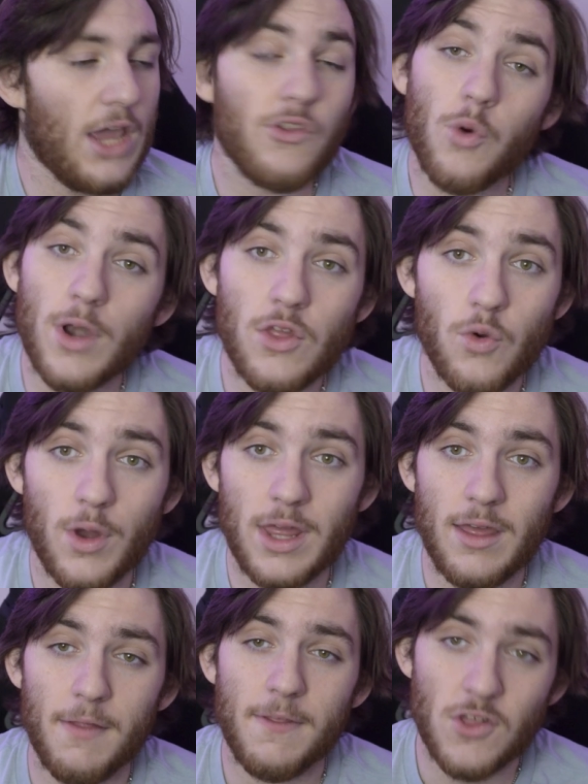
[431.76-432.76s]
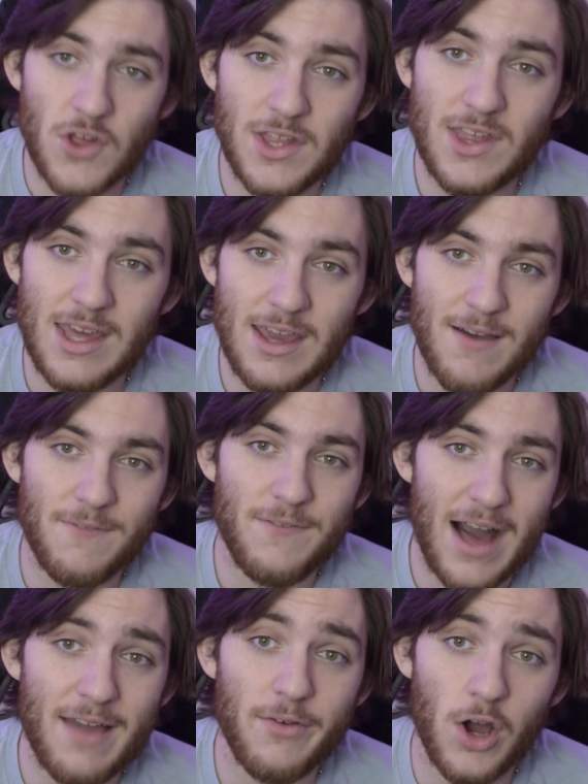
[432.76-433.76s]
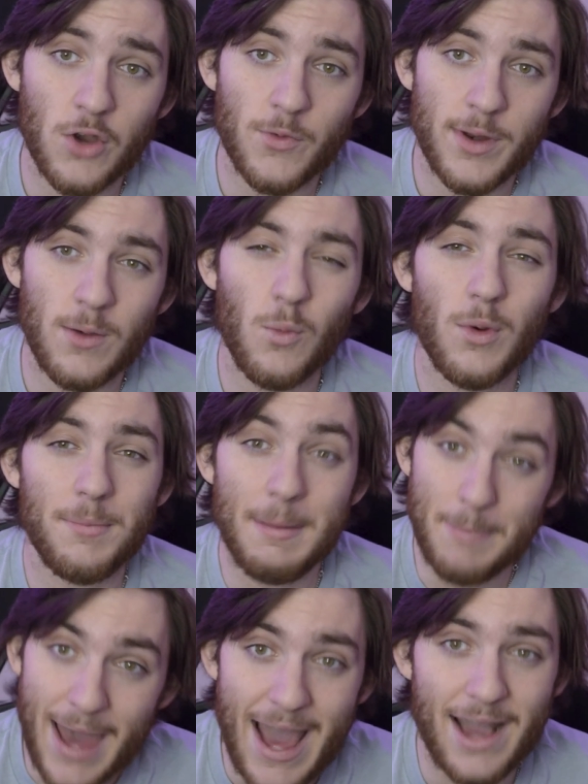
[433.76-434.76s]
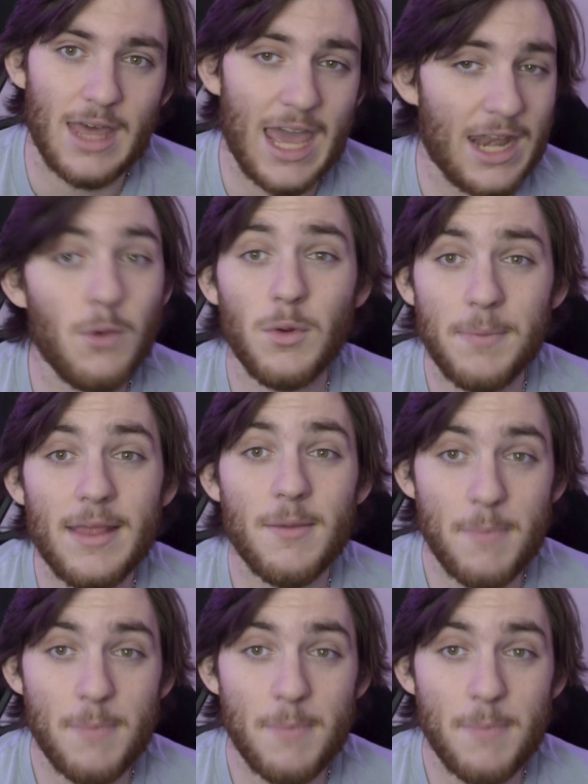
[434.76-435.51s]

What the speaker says: In 2020, the GT 500 would be back, and it would be the